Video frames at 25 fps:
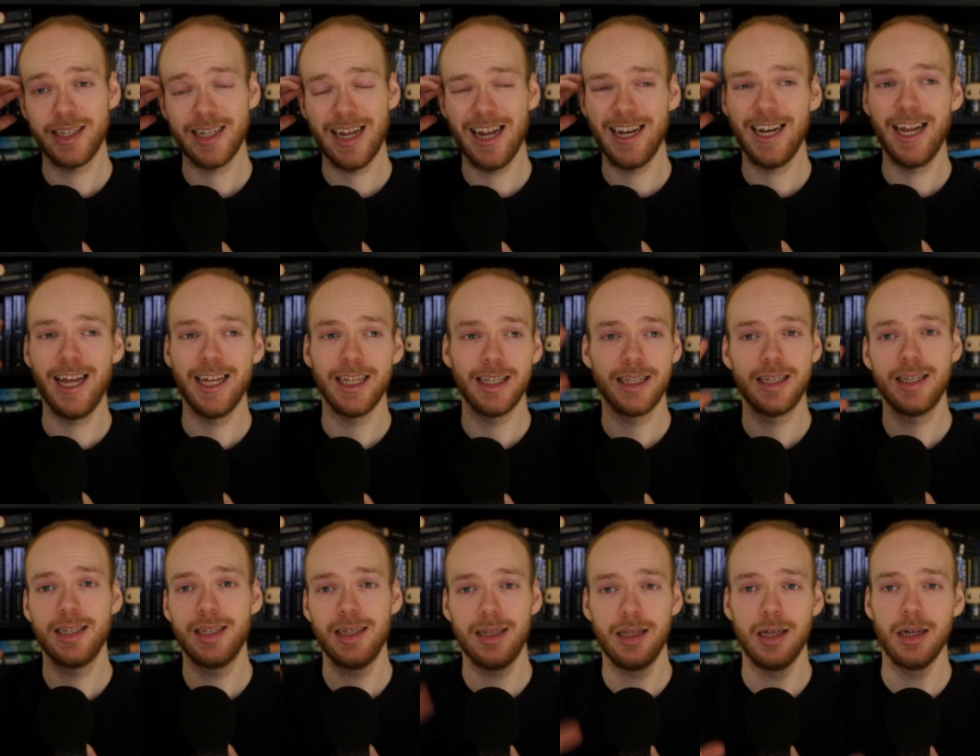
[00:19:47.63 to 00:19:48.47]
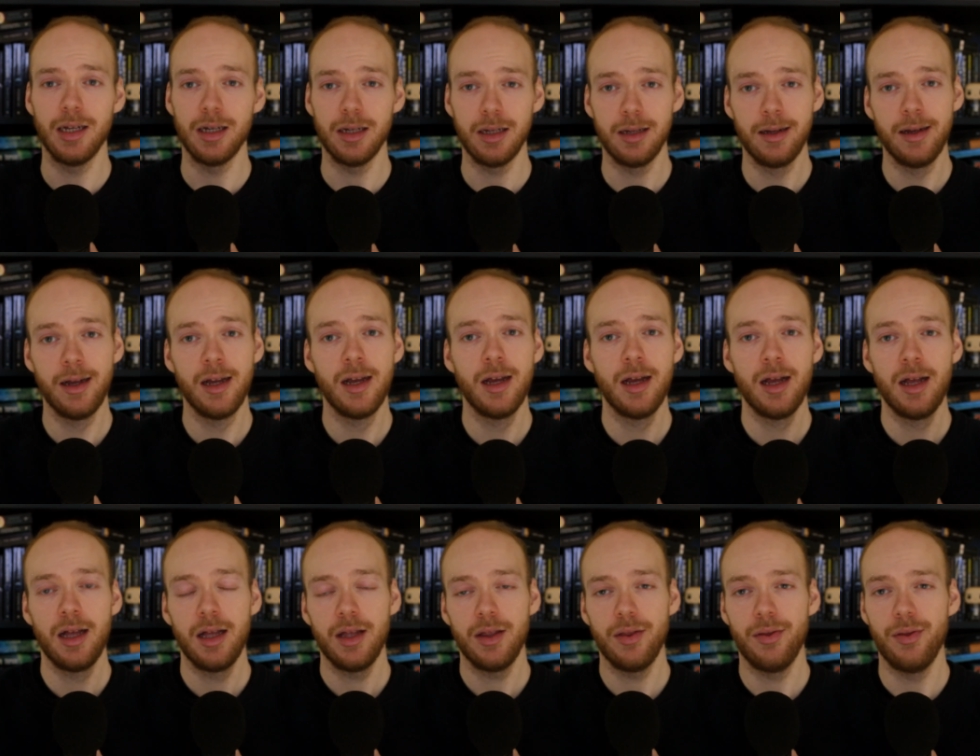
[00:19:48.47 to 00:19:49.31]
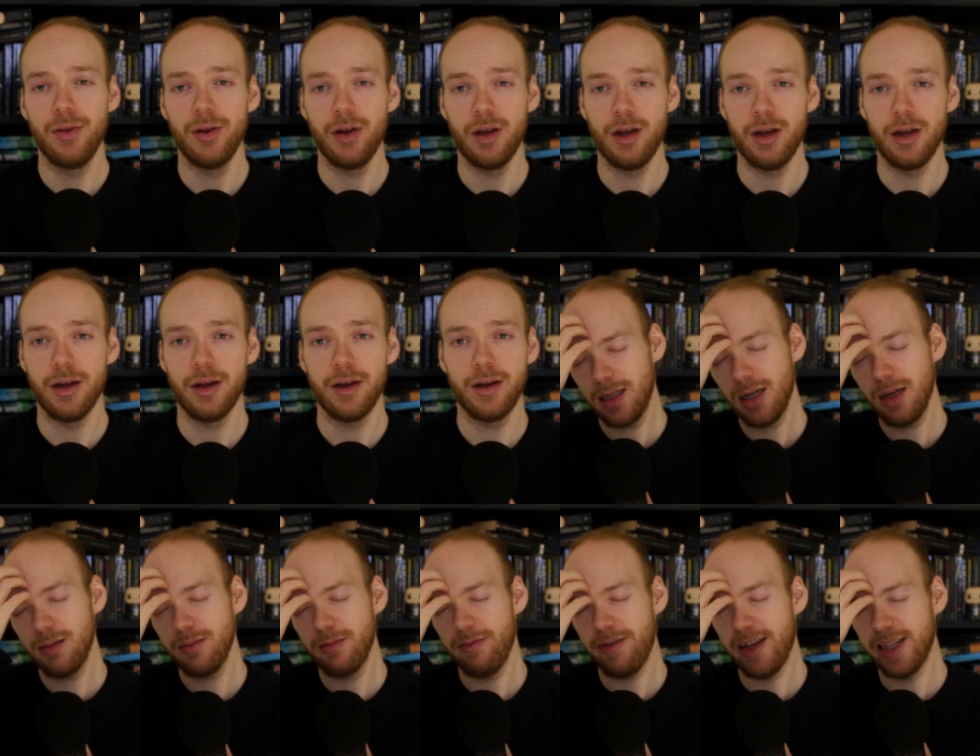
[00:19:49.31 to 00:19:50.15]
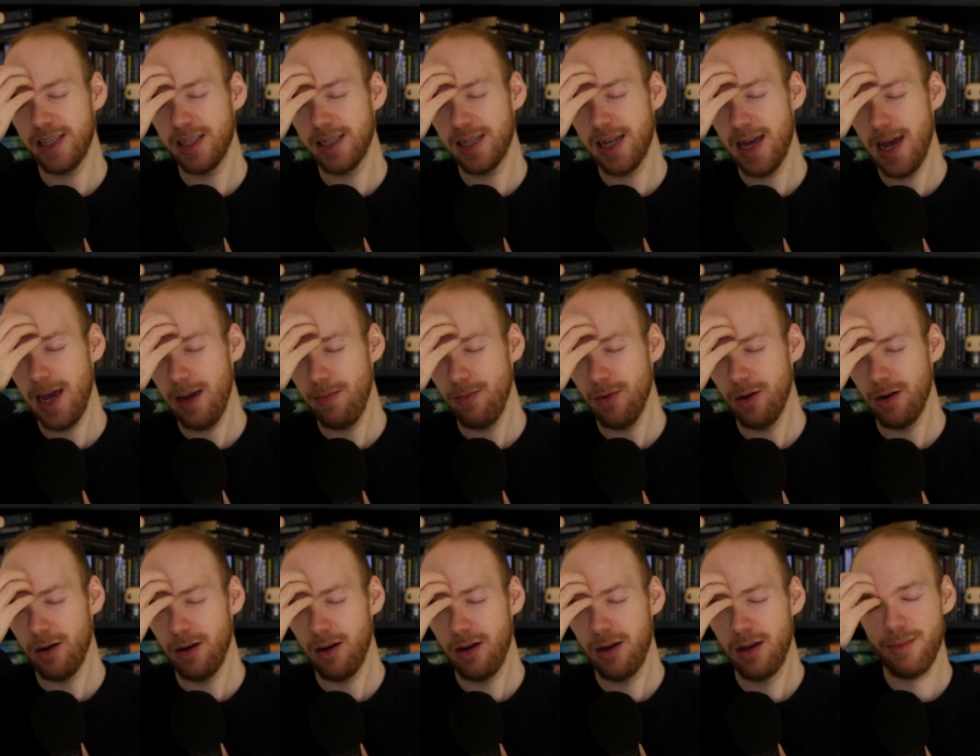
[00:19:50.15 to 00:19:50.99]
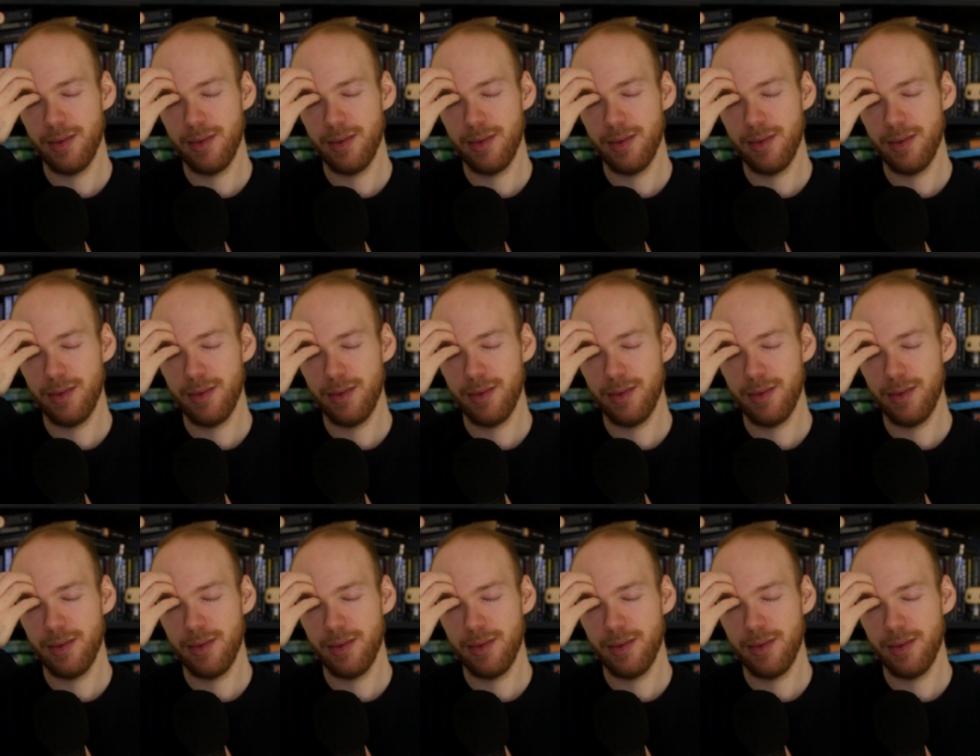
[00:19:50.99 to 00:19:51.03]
And that's the in terms of entertainment,